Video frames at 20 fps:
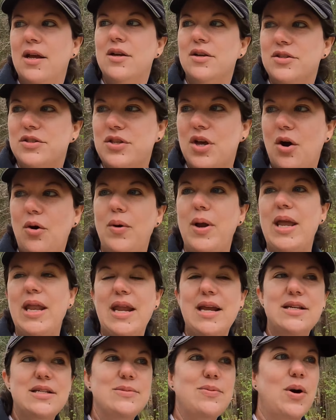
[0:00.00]
So it
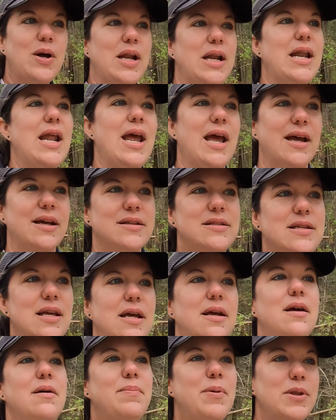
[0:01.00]
is what it is.
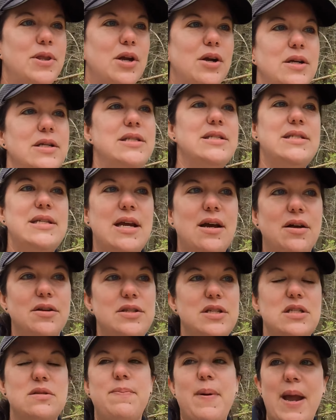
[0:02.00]
But there is still,
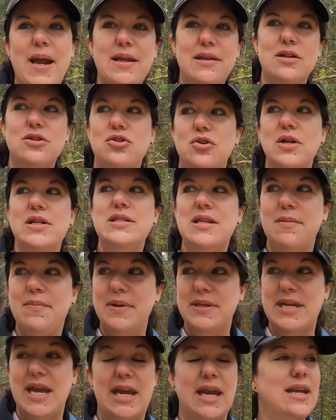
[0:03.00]
despite the trees that have
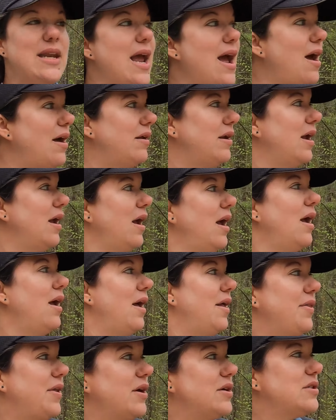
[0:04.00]
been taken down,
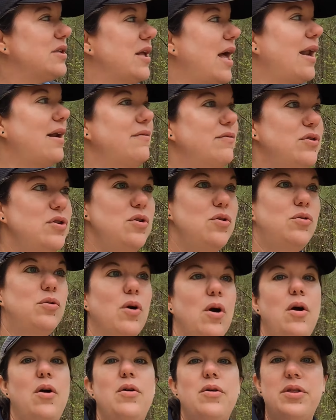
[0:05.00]
there's a lot of new
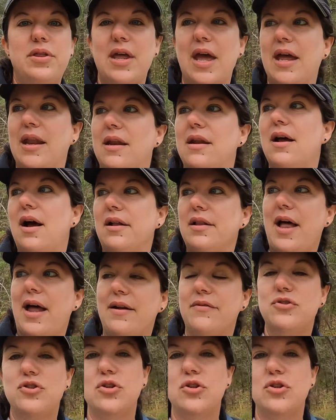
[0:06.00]
growth and a lot of